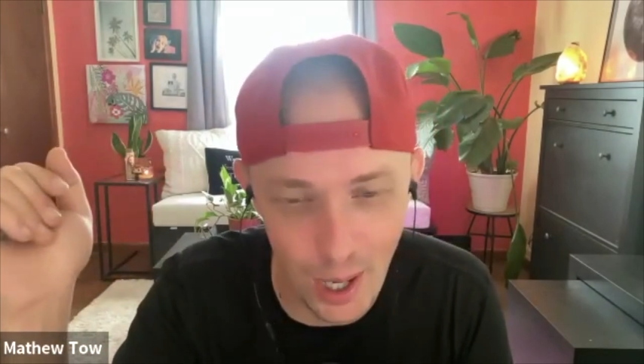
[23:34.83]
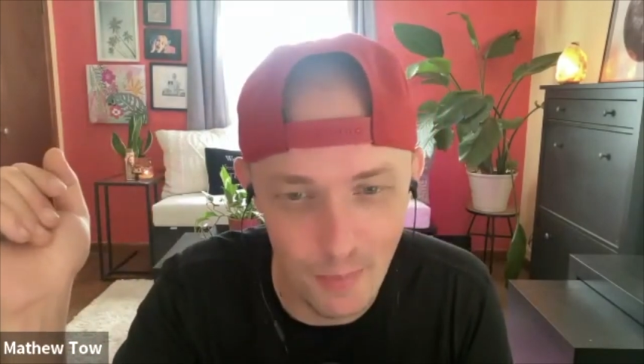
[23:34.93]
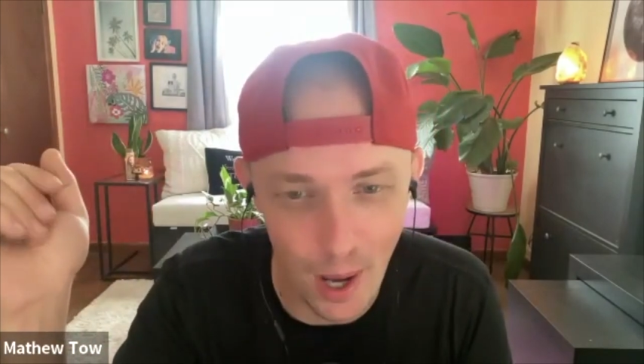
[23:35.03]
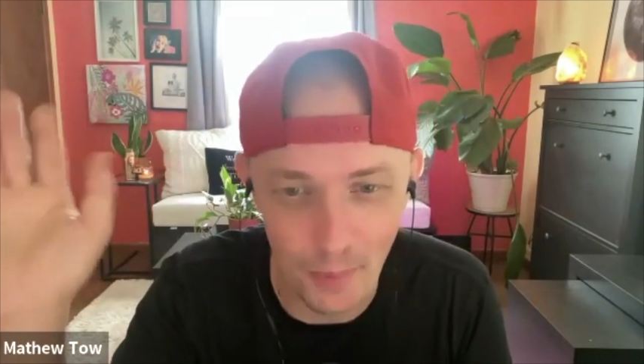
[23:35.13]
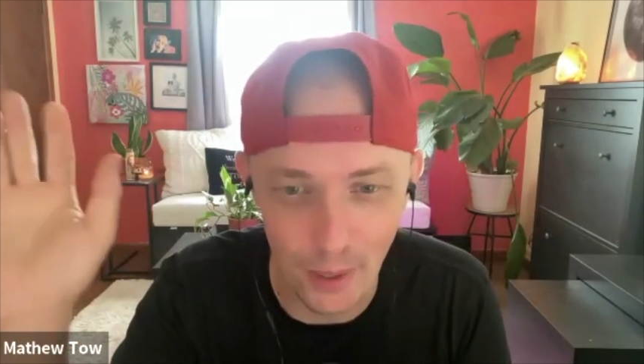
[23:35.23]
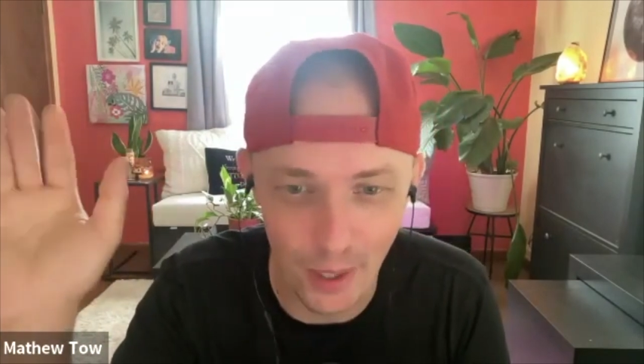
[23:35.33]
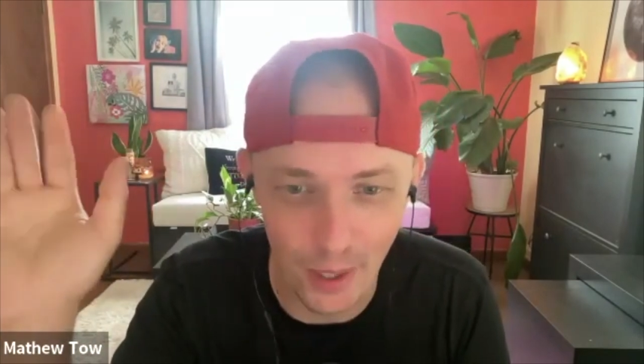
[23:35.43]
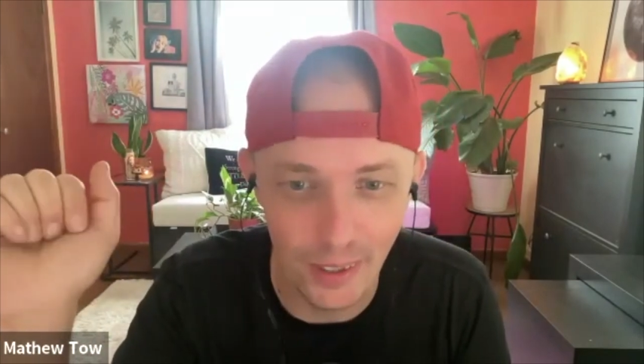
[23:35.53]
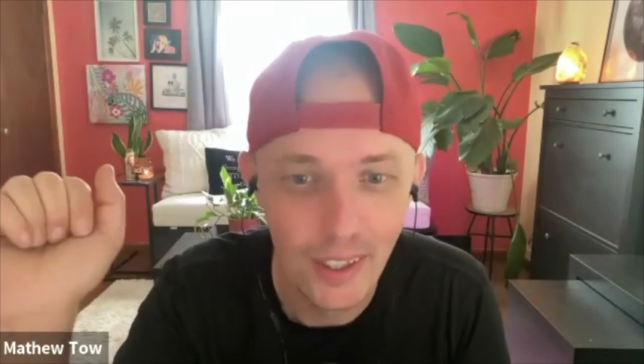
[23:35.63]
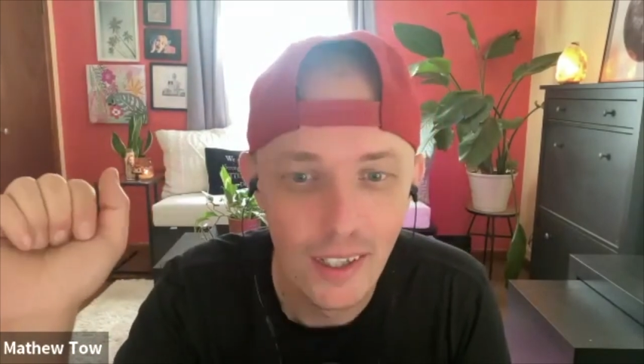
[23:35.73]
I'm, I'm
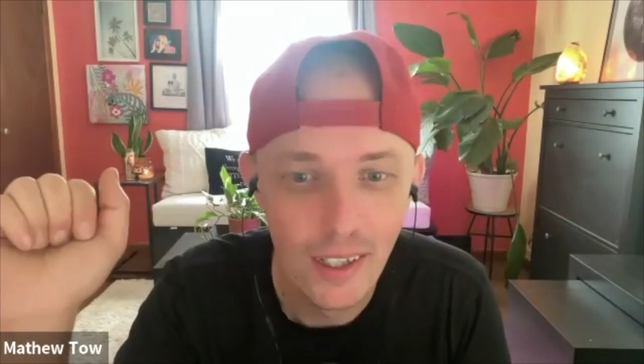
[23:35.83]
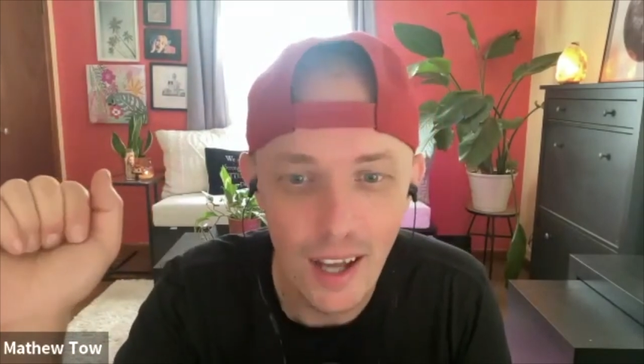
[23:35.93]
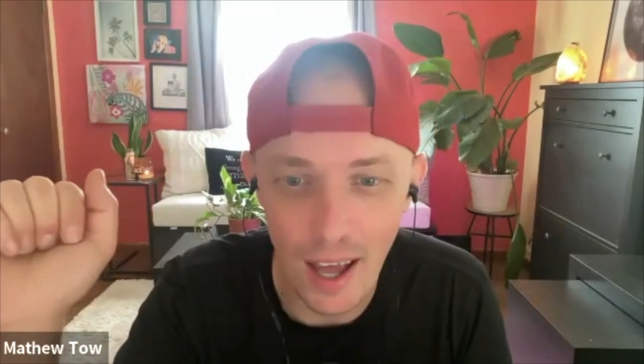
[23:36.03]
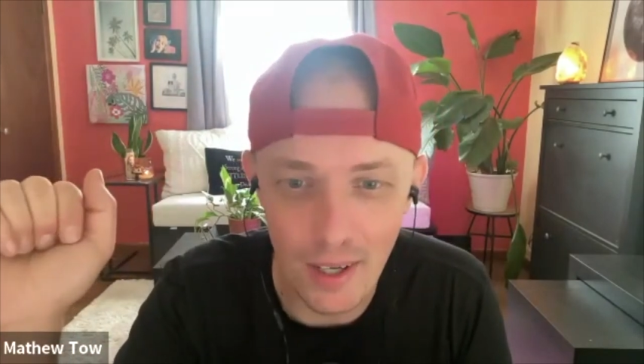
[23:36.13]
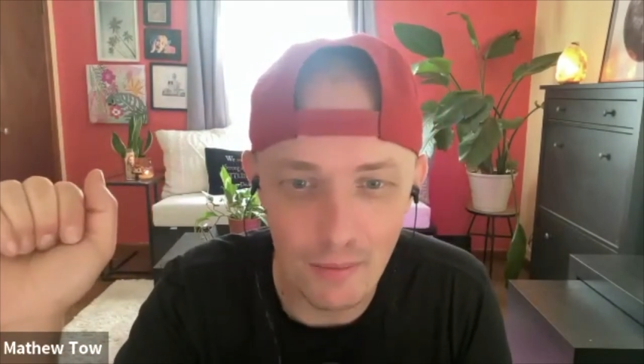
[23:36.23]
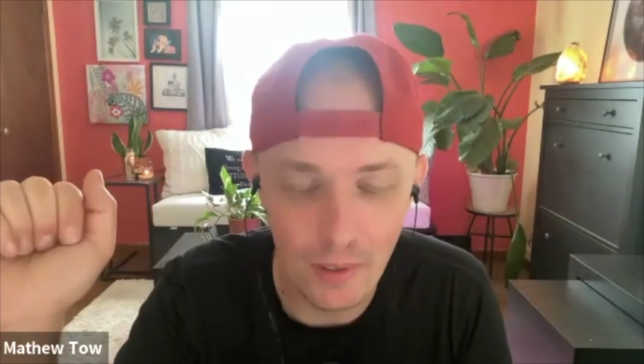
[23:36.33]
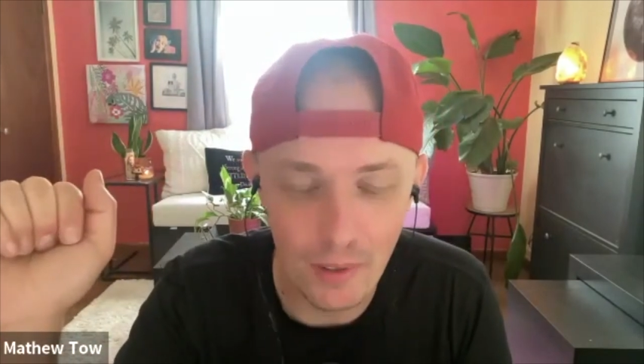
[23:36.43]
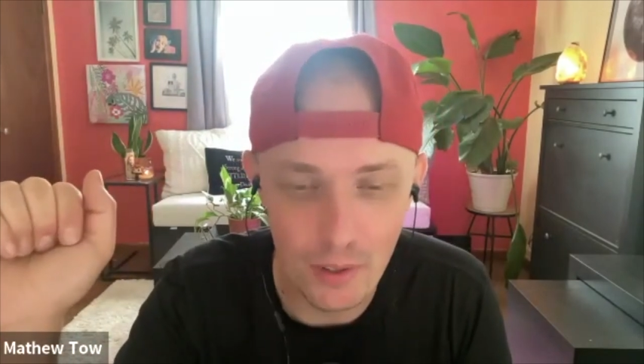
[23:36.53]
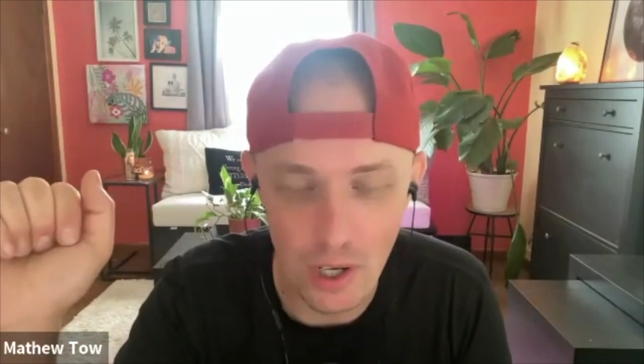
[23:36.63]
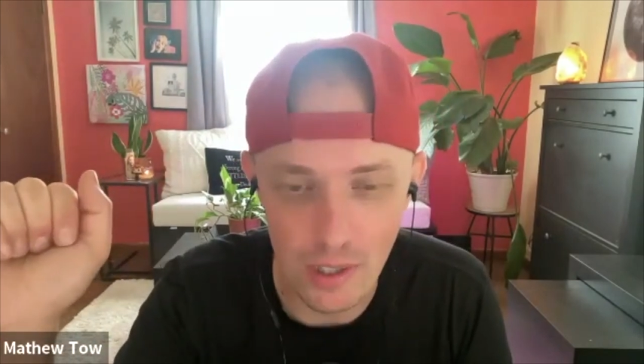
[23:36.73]
good. I didn't
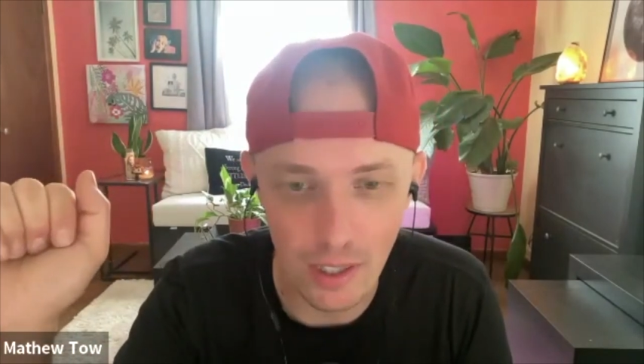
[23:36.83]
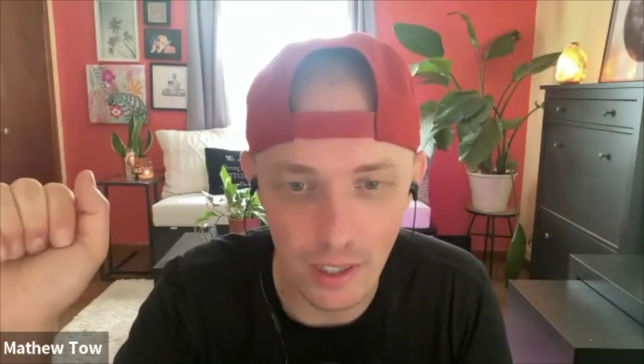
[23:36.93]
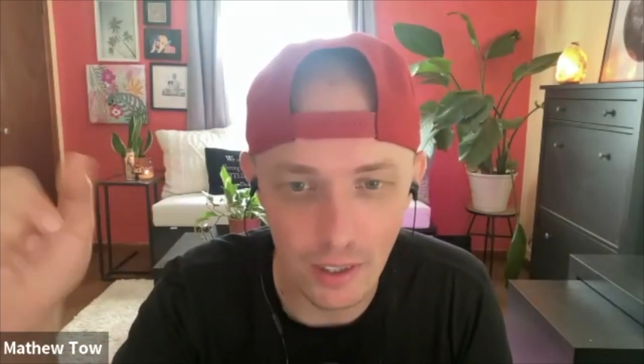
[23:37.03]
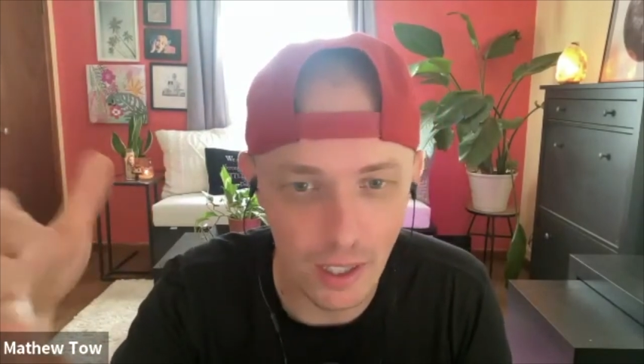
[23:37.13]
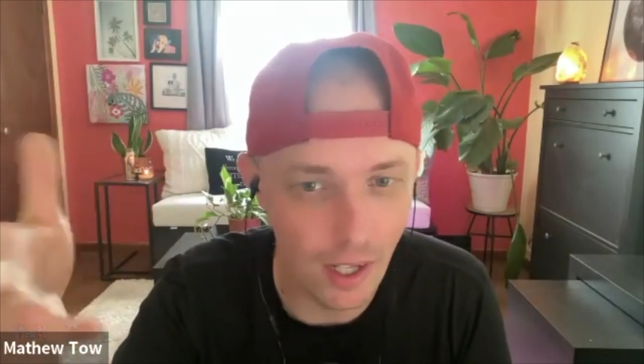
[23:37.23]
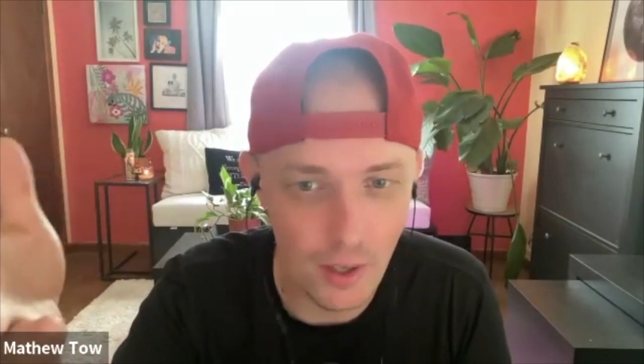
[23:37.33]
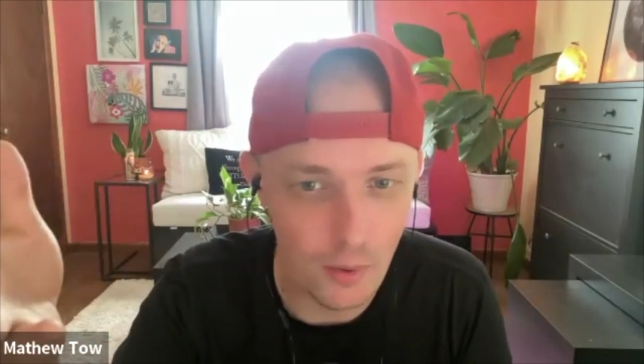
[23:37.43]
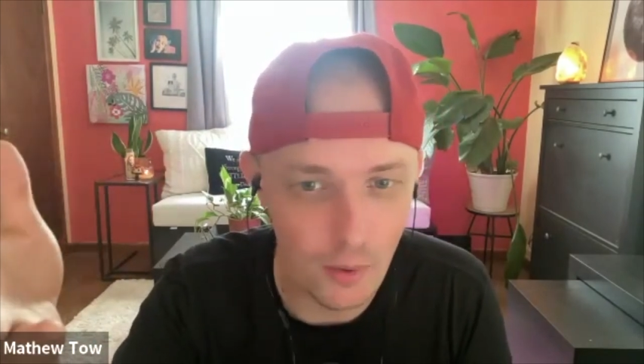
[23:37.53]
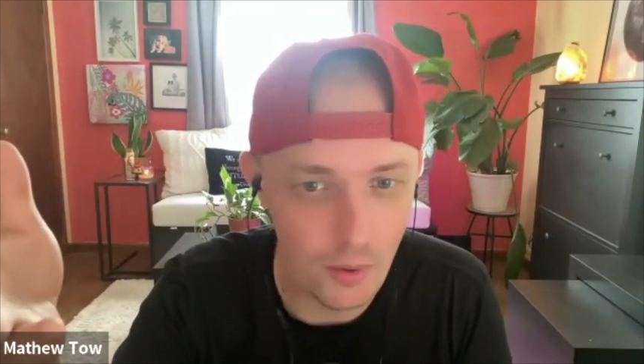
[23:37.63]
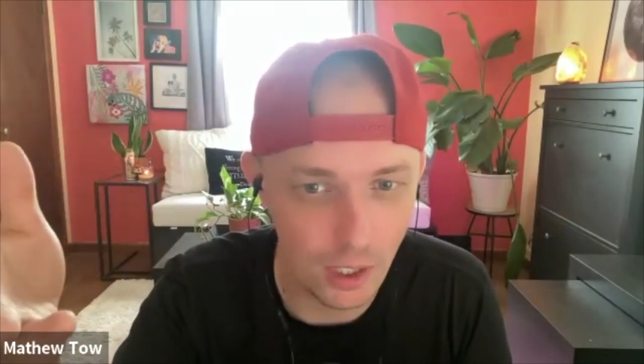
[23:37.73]
feel drawn there. And I
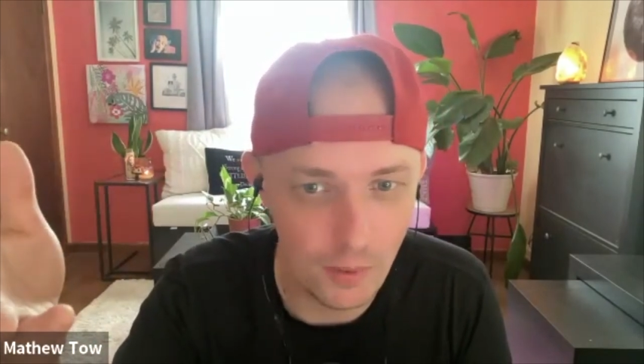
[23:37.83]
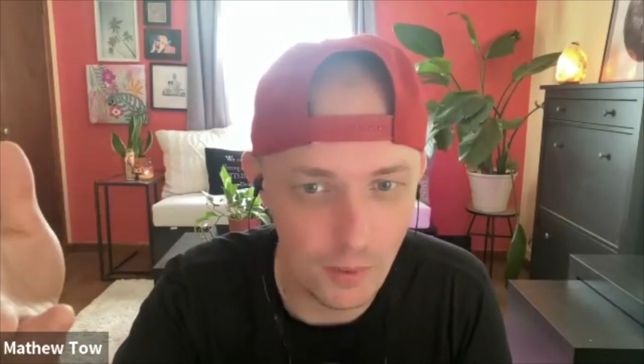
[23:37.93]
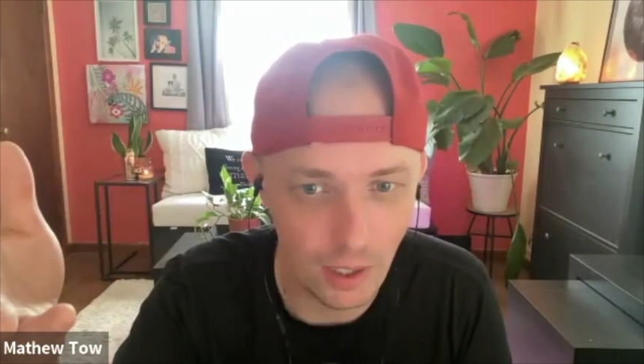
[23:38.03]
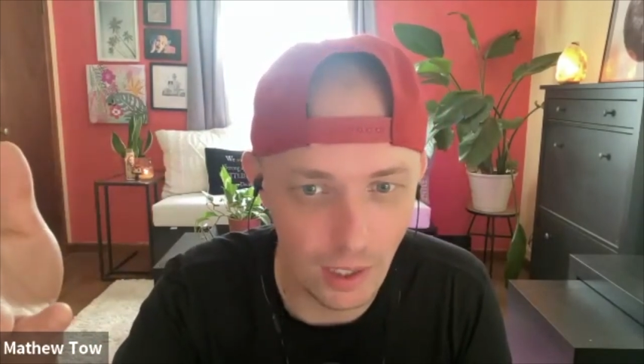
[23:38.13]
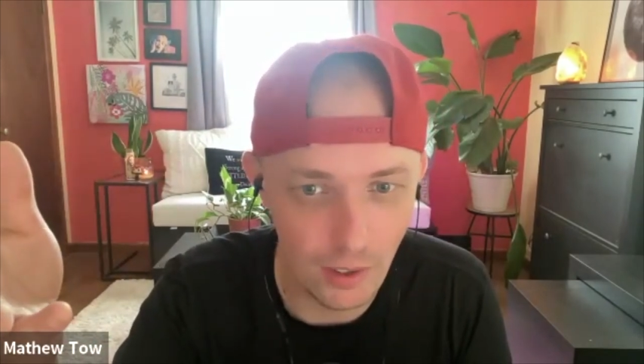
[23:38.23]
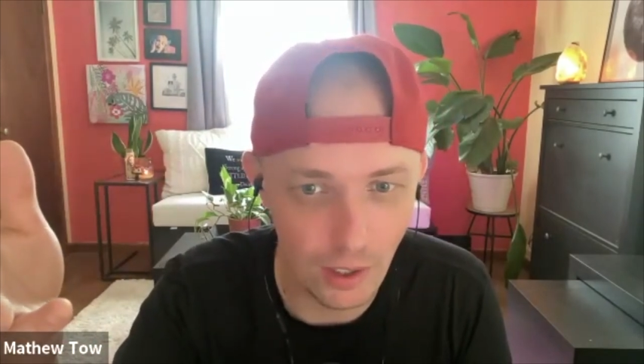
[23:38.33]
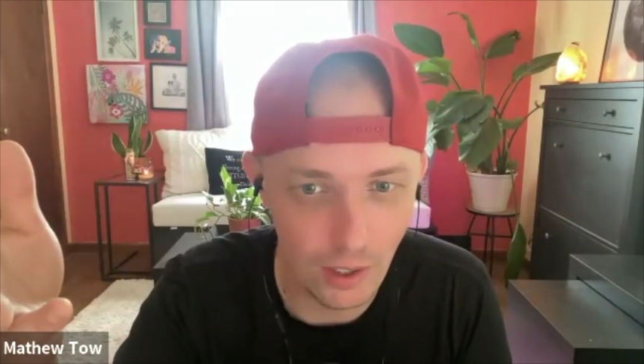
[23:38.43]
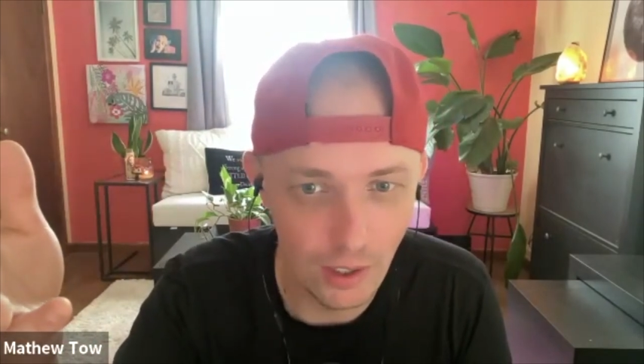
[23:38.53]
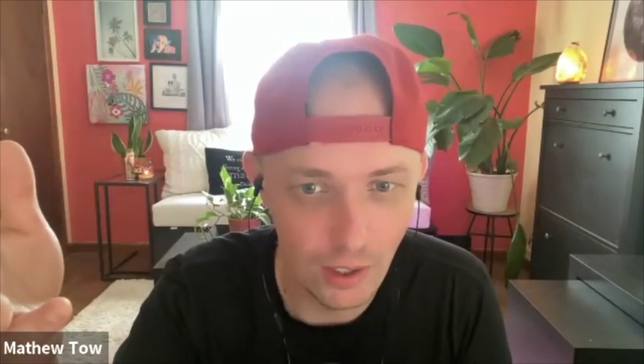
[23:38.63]
don't think you did either.